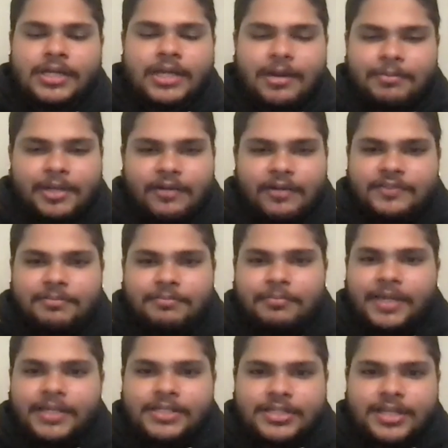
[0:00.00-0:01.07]
coming off the
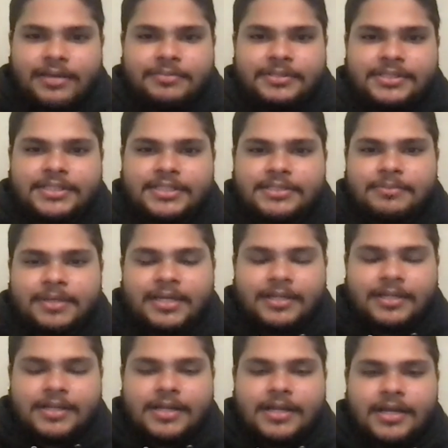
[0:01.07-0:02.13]
bench type of six man
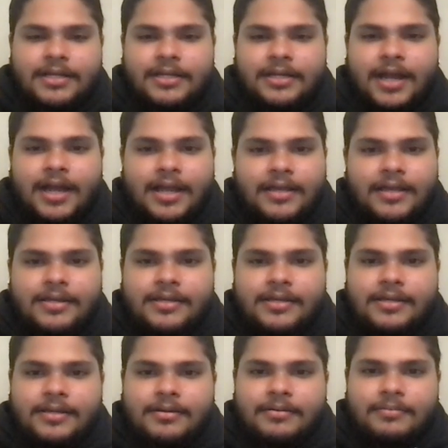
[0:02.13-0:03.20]
kind of guy.
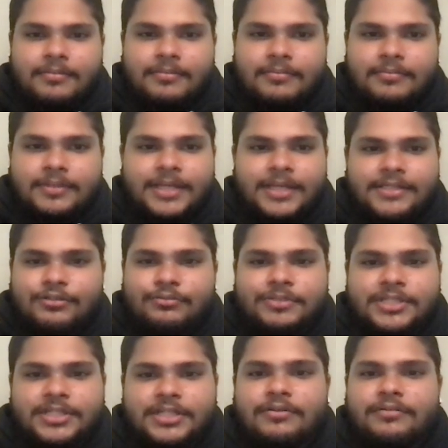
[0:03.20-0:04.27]
He has too
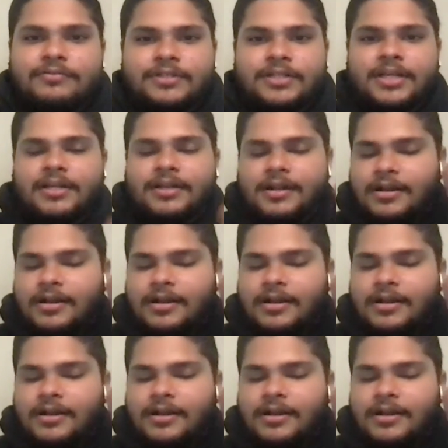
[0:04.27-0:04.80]
much ego for that.